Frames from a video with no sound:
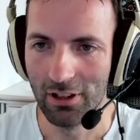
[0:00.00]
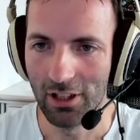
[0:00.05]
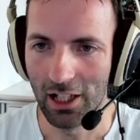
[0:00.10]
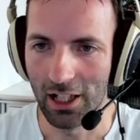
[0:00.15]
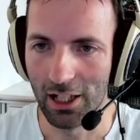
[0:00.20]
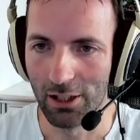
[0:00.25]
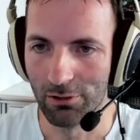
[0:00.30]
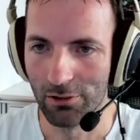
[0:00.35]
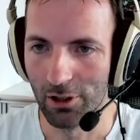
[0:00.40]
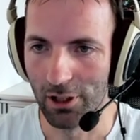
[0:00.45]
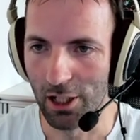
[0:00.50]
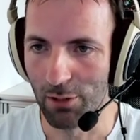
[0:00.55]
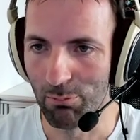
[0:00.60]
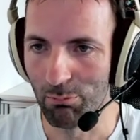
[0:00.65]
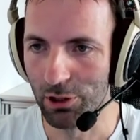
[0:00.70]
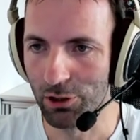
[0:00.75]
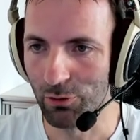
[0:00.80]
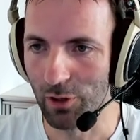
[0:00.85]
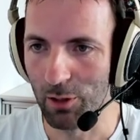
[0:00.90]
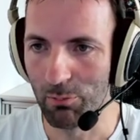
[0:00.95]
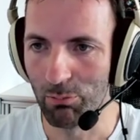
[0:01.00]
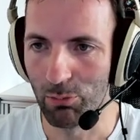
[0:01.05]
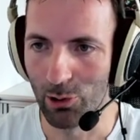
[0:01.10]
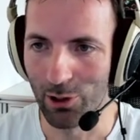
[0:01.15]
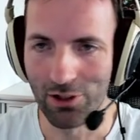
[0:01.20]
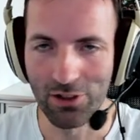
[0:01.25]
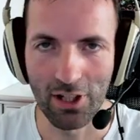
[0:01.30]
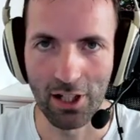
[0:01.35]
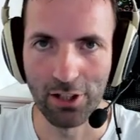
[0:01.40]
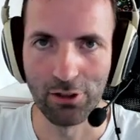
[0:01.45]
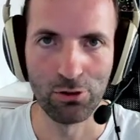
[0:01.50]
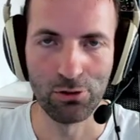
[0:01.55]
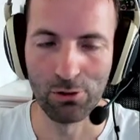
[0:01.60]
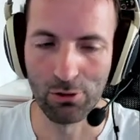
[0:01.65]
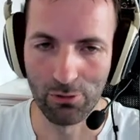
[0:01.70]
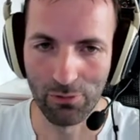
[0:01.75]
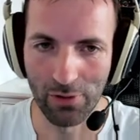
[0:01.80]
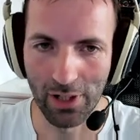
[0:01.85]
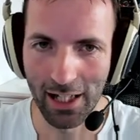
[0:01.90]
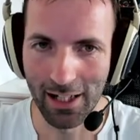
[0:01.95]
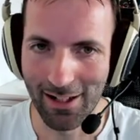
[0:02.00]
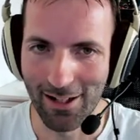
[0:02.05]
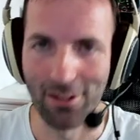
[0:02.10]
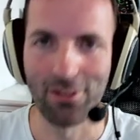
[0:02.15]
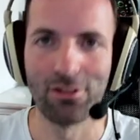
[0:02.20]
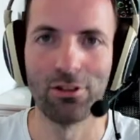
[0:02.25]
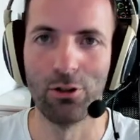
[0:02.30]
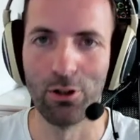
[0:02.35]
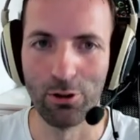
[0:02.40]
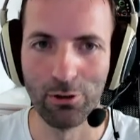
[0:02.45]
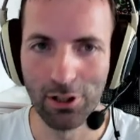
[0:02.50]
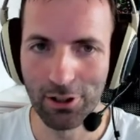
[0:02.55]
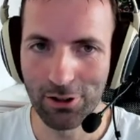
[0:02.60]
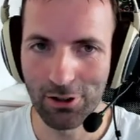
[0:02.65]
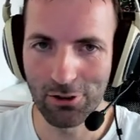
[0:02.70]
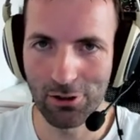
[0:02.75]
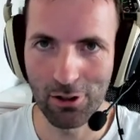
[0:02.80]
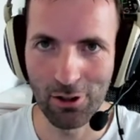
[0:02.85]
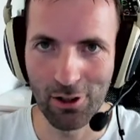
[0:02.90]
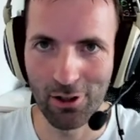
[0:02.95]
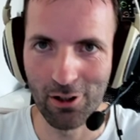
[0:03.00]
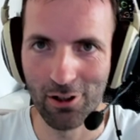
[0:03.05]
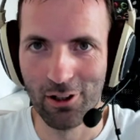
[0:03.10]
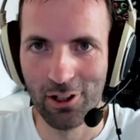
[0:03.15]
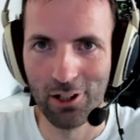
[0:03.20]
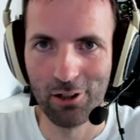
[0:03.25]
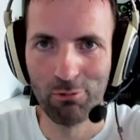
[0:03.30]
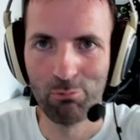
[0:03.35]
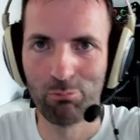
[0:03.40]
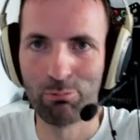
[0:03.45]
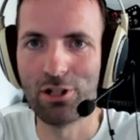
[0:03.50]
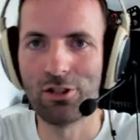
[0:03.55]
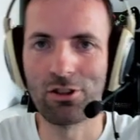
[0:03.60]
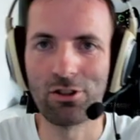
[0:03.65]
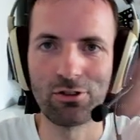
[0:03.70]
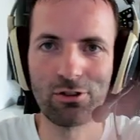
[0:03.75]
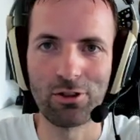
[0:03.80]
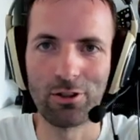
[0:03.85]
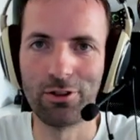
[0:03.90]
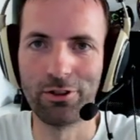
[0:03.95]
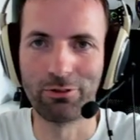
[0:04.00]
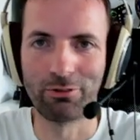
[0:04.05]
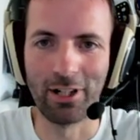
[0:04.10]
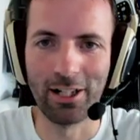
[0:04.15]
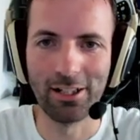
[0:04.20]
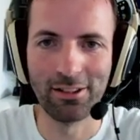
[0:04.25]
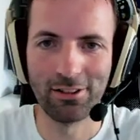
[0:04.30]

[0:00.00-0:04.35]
And the in-between points I just sort of added, you know, this is a pinch of salt, right?